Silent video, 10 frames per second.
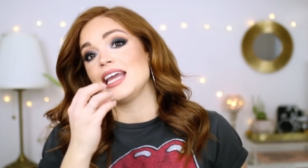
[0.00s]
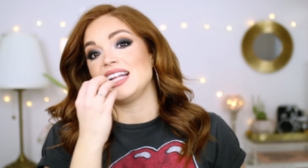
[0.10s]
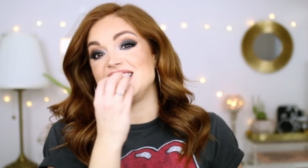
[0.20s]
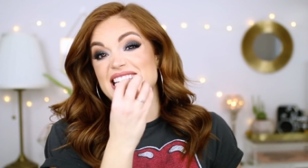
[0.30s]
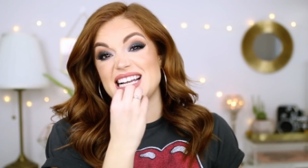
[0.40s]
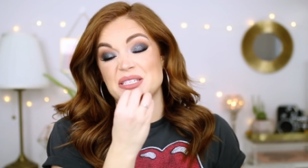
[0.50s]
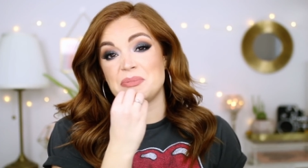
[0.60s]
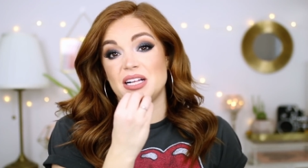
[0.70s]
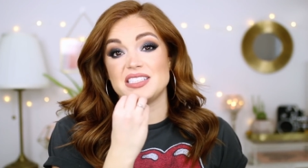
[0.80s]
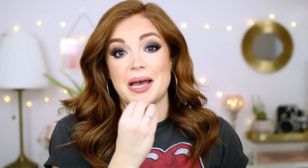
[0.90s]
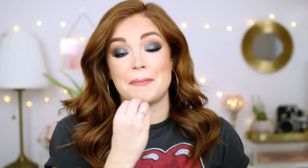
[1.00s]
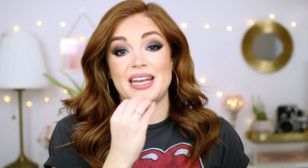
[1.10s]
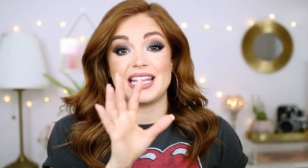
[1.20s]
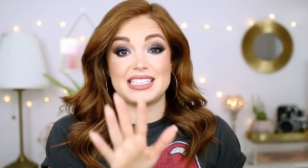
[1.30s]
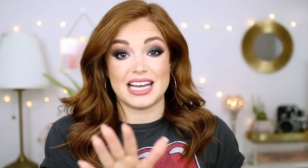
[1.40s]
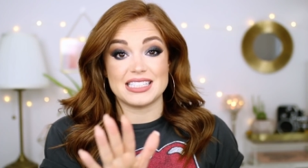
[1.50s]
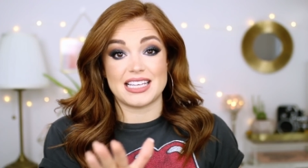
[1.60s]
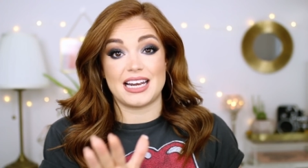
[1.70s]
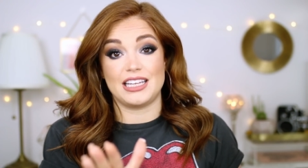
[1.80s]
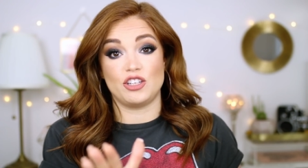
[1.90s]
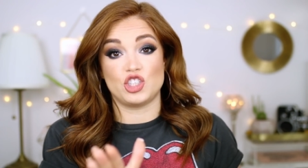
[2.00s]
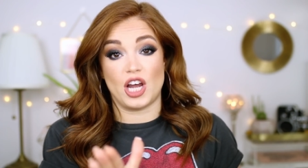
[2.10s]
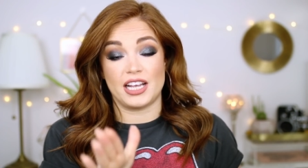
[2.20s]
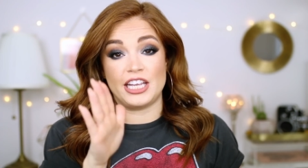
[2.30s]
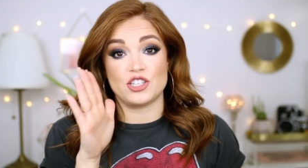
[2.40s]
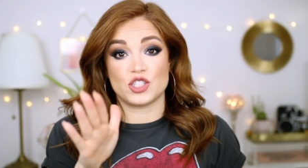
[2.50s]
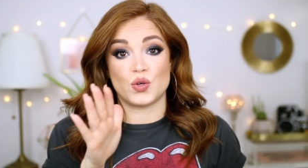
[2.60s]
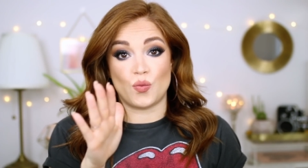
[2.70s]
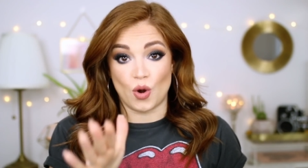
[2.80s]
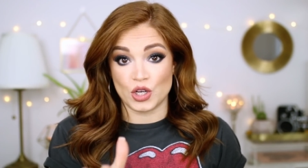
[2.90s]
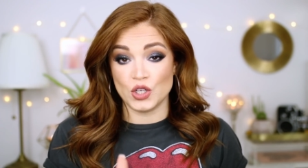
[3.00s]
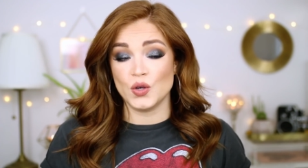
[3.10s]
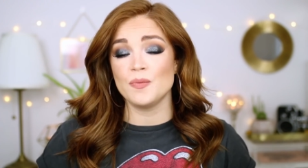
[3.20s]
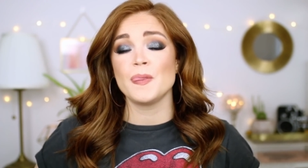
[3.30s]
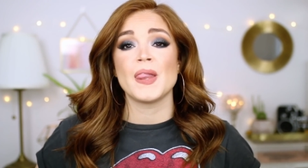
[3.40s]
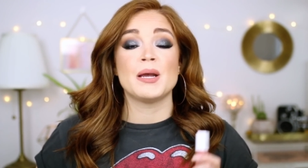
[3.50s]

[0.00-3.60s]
it does build up and it does get a little chunky, just to warn you.